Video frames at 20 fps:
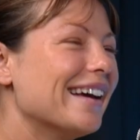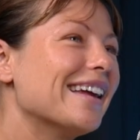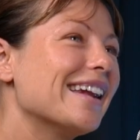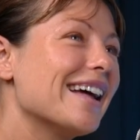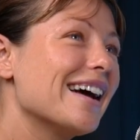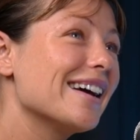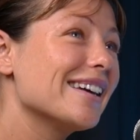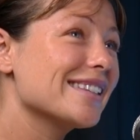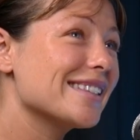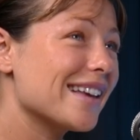
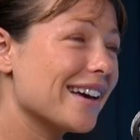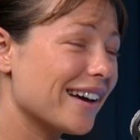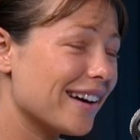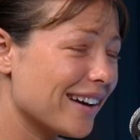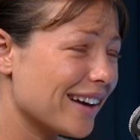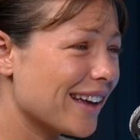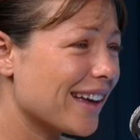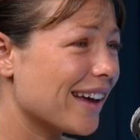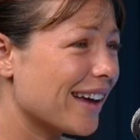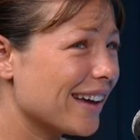And I was
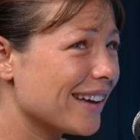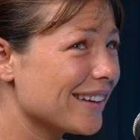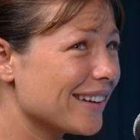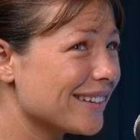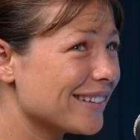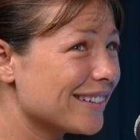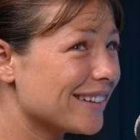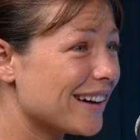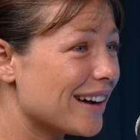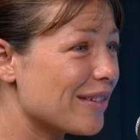like, okay,
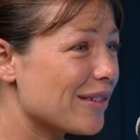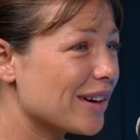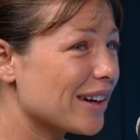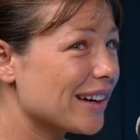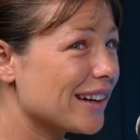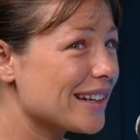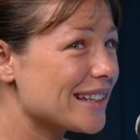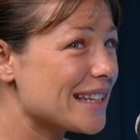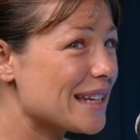all right, well, can I